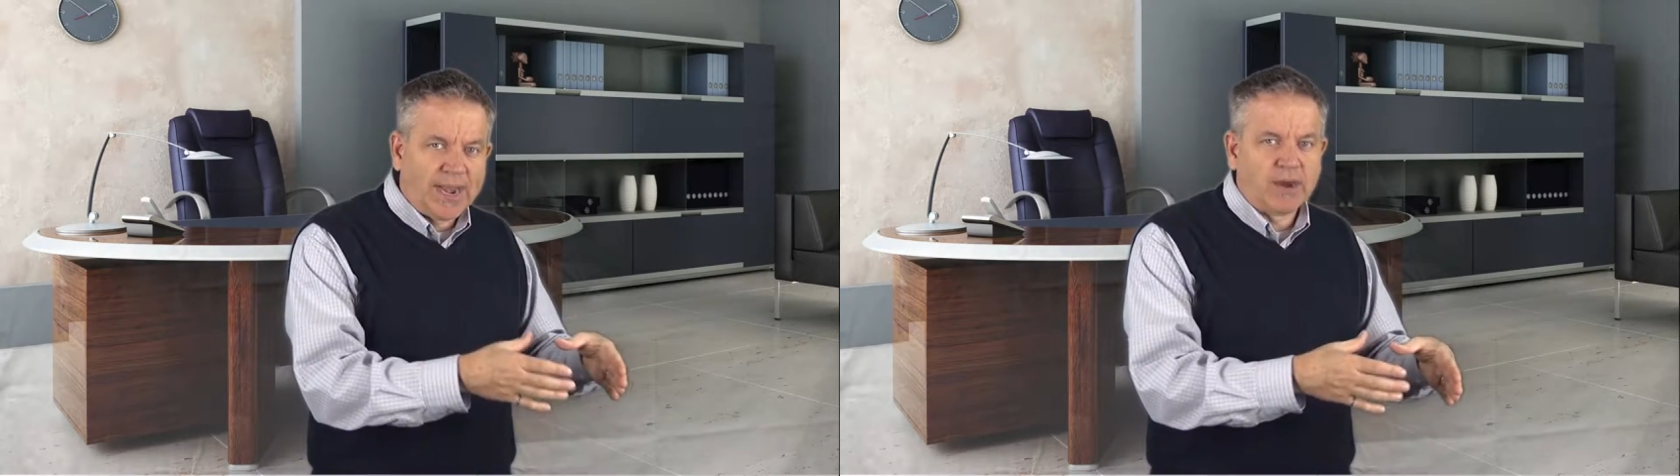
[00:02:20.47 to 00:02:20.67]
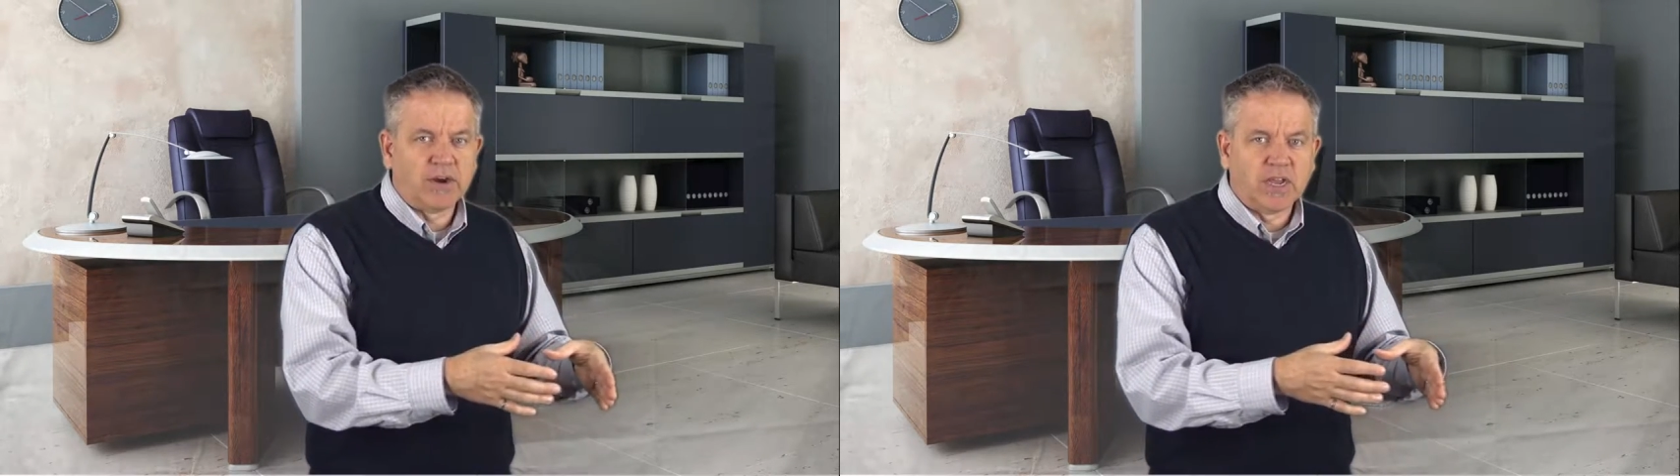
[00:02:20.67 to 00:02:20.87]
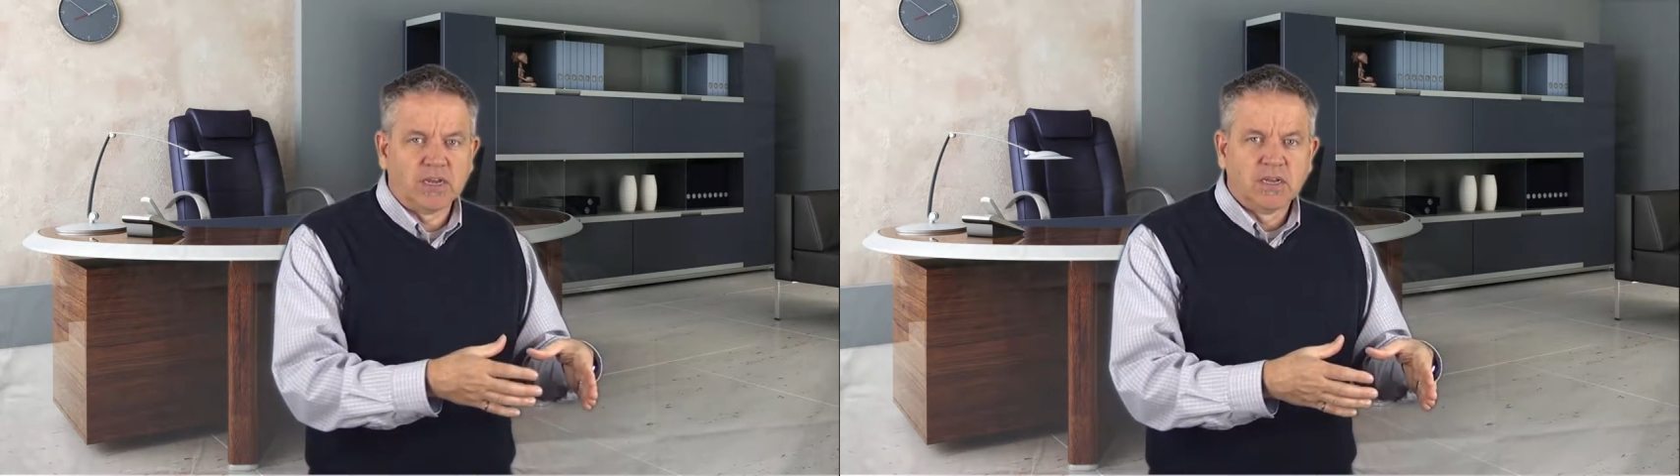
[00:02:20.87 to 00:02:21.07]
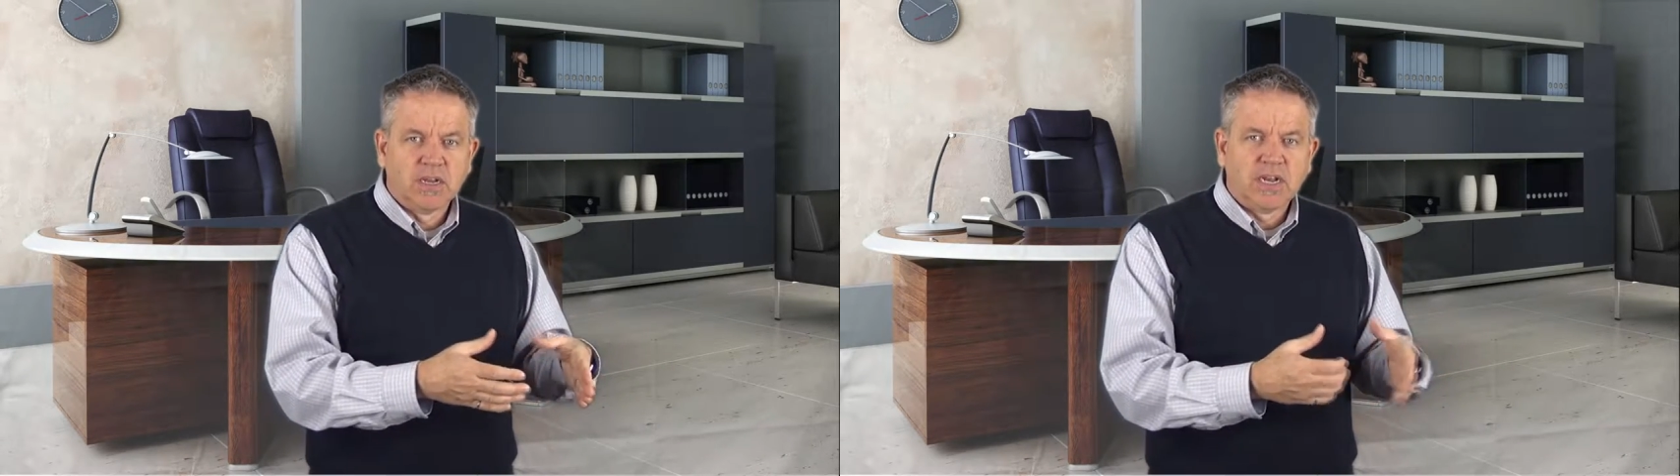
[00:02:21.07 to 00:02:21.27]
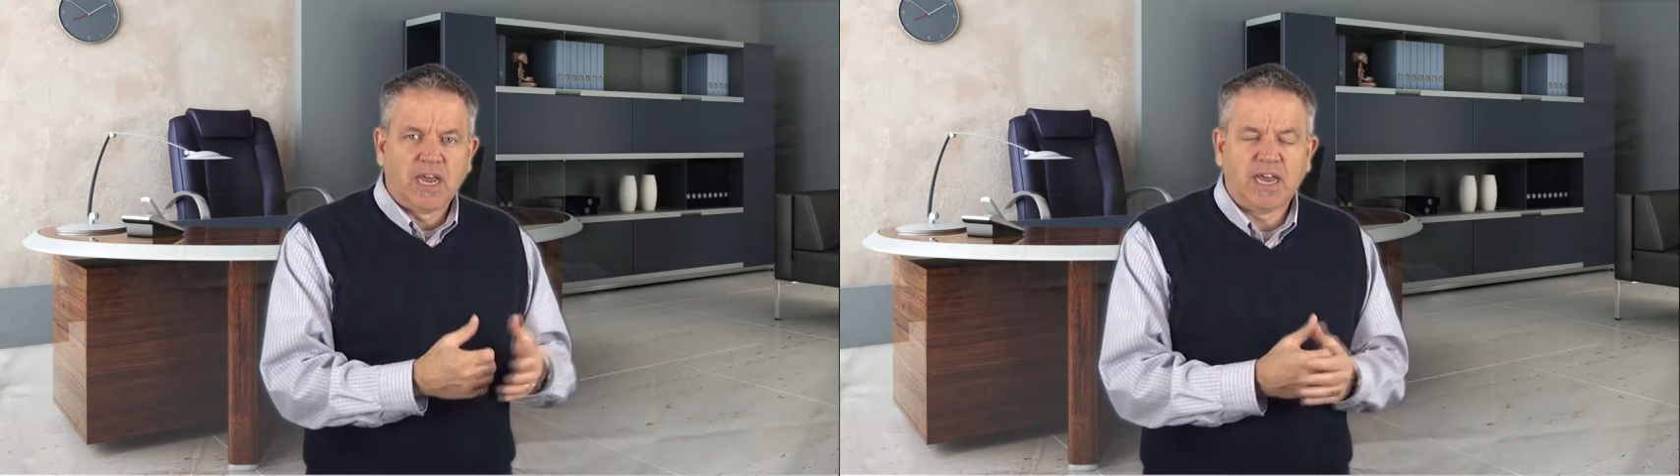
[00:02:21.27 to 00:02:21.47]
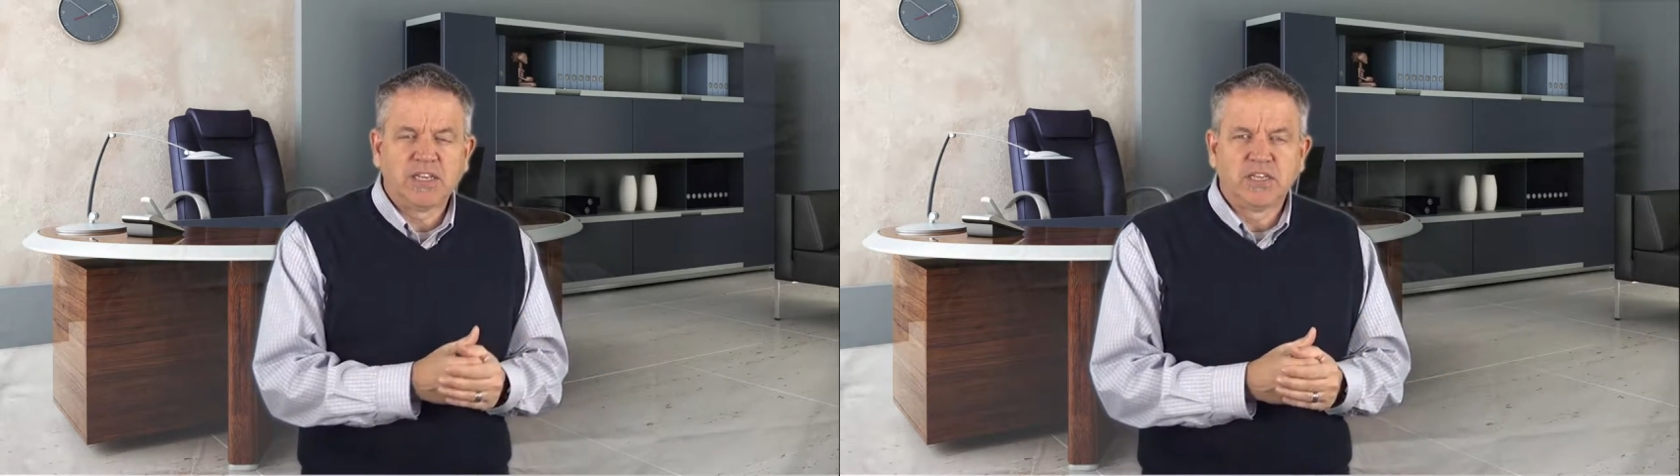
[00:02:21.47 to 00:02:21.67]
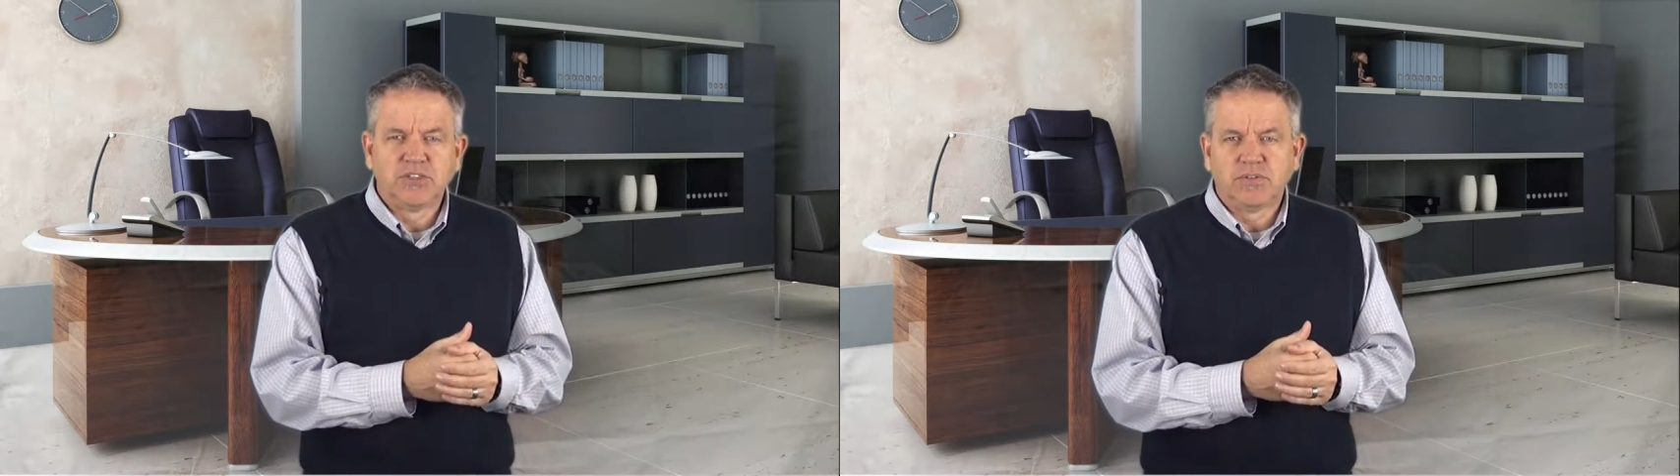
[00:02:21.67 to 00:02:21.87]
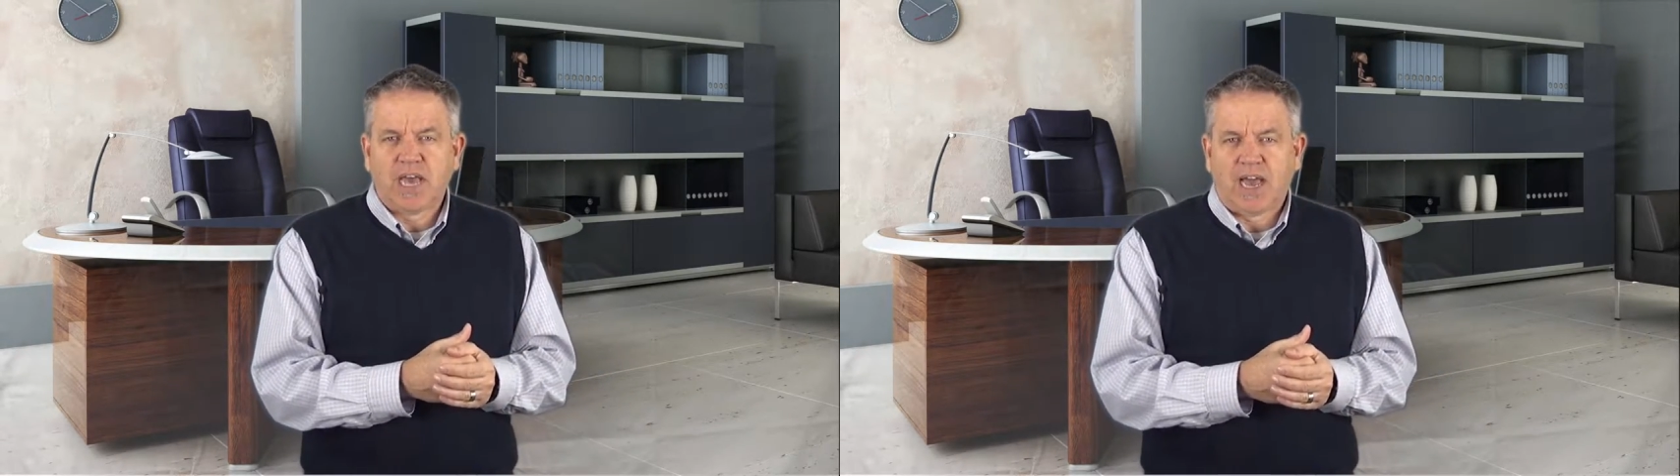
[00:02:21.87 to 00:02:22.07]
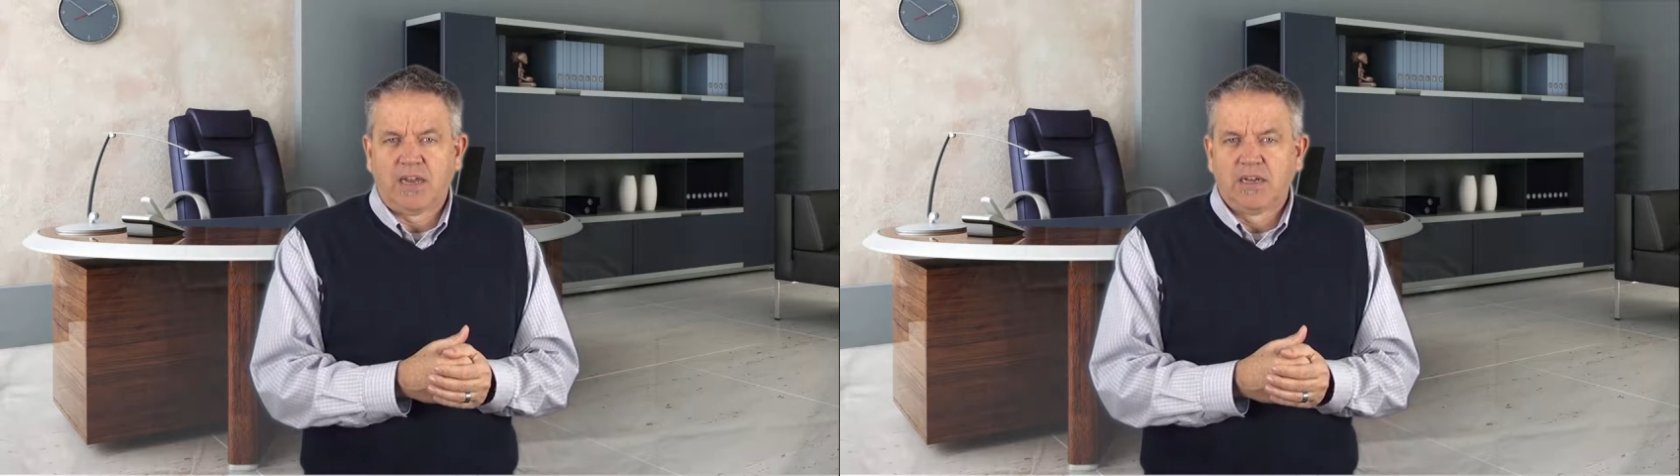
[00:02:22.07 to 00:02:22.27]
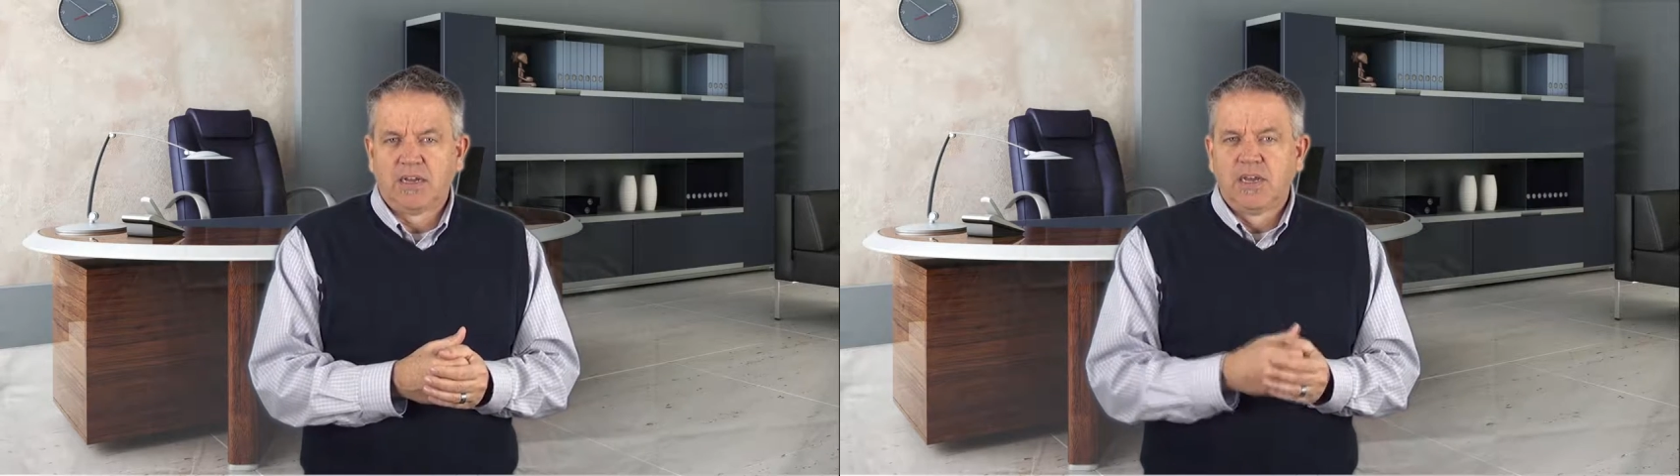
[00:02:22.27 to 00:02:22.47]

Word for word: area. Now, how do you do that?